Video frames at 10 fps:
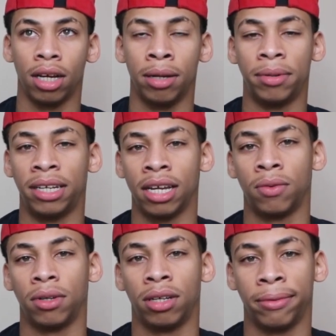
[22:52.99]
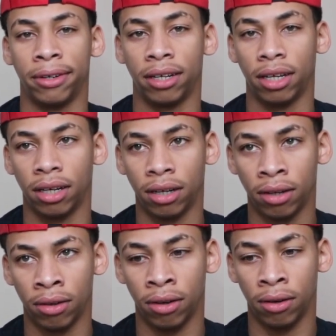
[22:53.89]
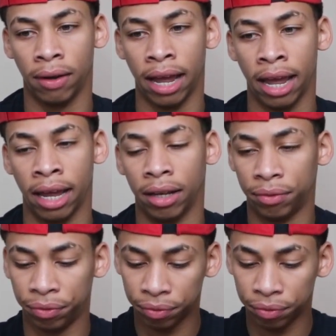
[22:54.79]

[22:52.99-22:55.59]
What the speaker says: obsessed with Sabrina, you know, and